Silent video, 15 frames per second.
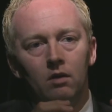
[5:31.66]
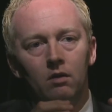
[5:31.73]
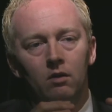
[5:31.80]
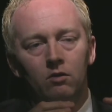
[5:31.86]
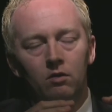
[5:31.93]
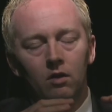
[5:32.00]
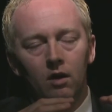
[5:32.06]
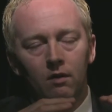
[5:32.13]
the
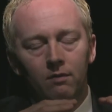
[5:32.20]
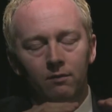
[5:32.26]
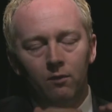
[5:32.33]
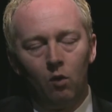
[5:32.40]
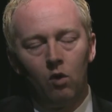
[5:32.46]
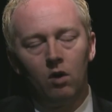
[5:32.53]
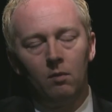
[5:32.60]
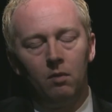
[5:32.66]
city
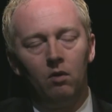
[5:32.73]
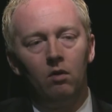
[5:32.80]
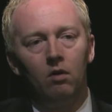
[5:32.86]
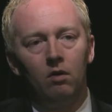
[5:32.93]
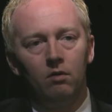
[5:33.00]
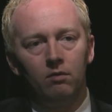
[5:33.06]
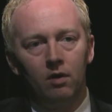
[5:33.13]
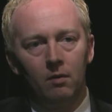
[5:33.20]
affordable
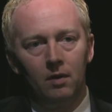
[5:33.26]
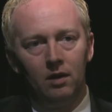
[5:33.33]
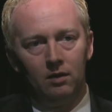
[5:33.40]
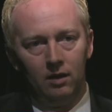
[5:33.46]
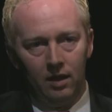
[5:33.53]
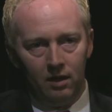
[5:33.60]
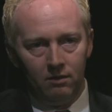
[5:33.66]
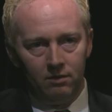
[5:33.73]
for everybody to
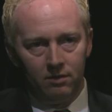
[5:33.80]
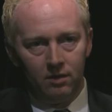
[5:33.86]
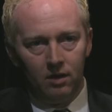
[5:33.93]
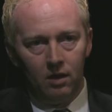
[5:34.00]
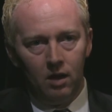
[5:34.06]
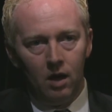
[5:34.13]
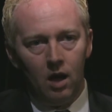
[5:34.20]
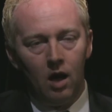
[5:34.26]
live
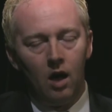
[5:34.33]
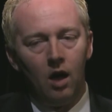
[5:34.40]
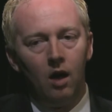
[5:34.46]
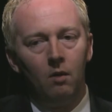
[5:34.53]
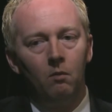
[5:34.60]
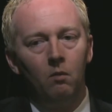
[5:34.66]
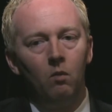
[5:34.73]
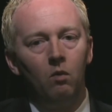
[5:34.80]

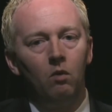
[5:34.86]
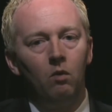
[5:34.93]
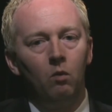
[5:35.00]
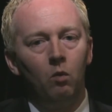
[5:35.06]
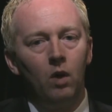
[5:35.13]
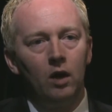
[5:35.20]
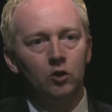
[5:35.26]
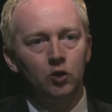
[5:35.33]

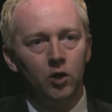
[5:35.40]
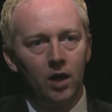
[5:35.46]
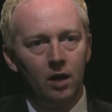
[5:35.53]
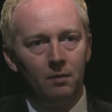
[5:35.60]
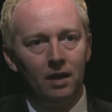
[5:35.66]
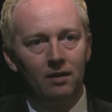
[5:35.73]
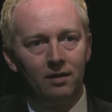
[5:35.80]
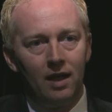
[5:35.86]
while trying to
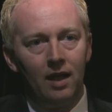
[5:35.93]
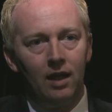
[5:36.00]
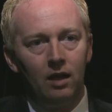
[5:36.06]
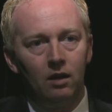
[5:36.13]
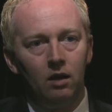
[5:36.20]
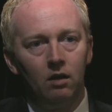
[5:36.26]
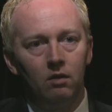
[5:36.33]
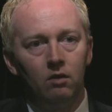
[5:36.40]

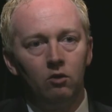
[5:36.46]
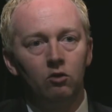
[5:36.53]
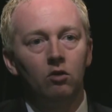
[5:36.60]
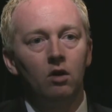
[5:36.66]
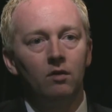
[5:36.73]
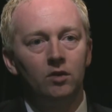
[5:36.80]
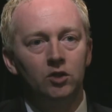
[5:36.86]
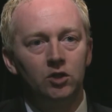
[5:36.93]
maintain the
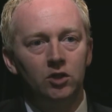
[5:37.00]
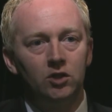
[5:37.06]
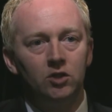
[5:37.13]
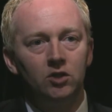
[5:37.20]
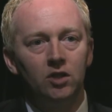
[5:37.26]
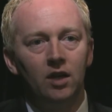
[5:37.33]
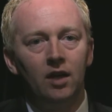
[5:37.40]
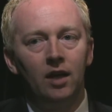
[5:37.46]

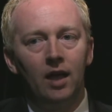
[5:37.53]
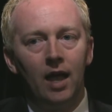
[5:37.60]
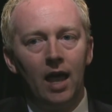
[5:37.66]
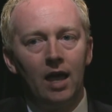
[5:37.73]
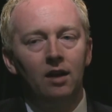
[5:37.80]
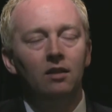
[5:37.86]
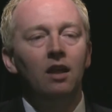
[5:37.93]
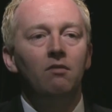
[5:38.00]
services
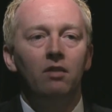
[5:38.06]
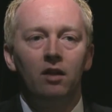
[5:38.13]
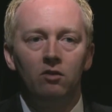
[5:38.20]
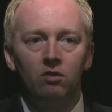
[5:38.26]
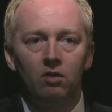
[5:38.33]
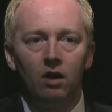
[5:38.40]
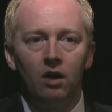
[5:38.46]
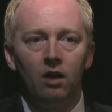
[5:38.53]
at a level
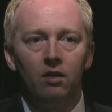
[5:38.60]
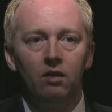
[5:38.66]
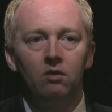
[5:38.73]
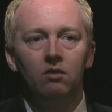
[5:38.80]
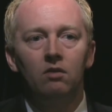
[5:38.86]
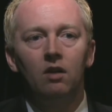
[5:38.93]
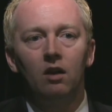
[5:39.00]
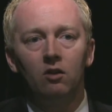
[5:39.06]
that's
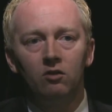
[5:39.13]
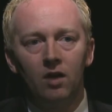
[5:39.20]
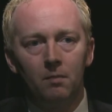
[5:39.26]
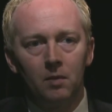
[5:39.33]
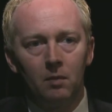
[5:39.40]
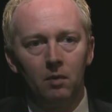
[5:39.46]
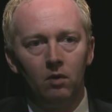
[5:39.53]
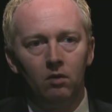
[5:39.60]

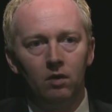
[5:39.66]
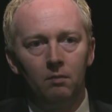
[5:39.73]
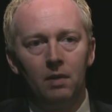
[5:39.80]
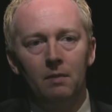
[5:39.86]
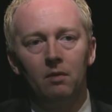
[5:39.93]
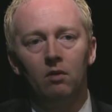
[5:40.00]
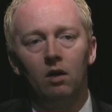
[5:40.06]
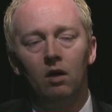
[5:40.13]
acceptable, that
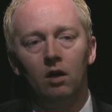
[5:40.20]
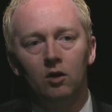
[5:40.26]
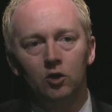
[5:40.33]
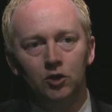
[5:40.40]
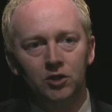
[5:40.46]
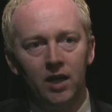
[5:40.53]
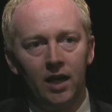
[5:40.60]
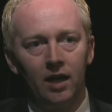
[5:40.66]
people
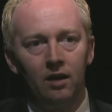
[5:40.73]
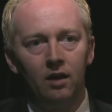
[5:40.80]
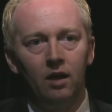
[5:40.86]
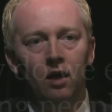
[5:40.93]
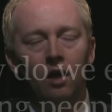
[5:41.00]
understand.